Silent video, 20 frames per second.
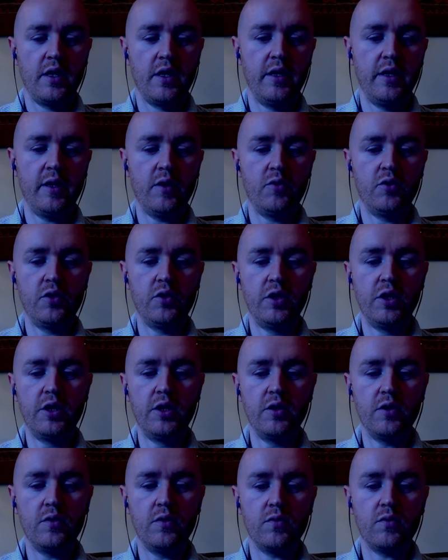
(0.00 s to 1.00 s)
Now,
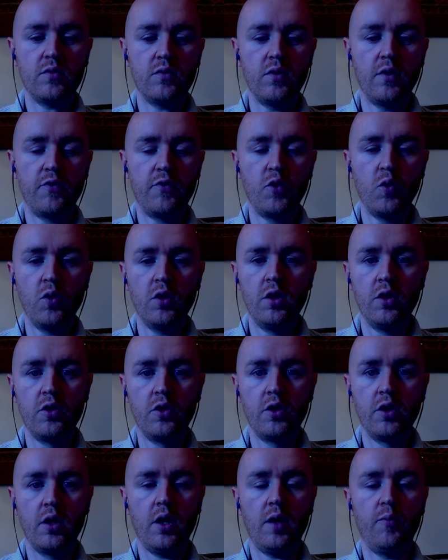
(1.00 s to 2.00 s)
the if you want to
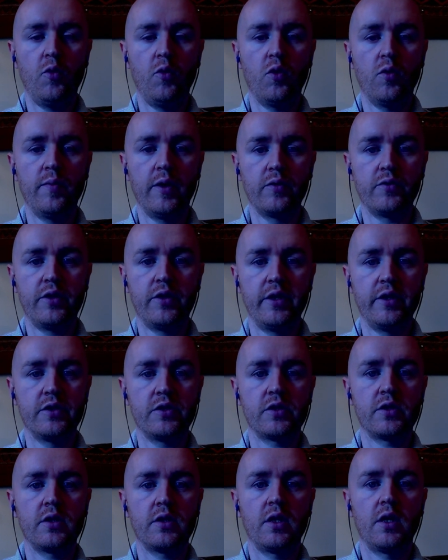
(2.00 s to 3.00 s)
learn a lot more about
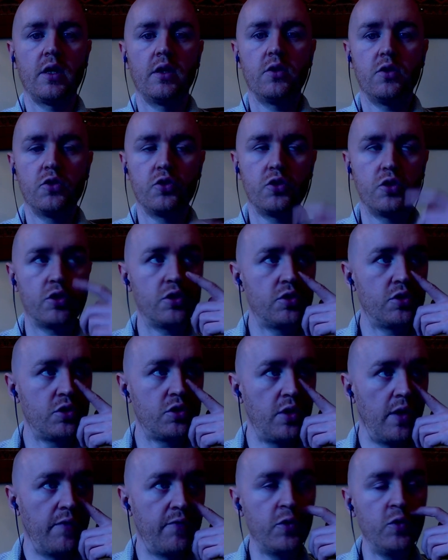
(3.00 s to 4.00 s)
this, there's
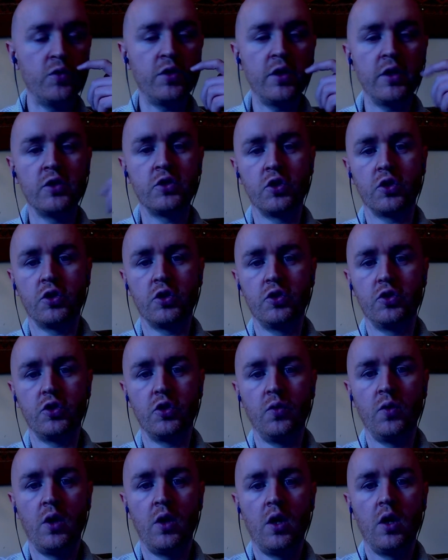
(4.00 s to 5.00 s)
a few things you can
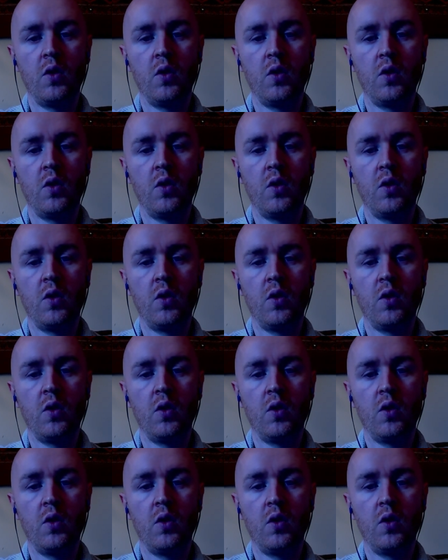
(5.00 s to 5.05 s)
do.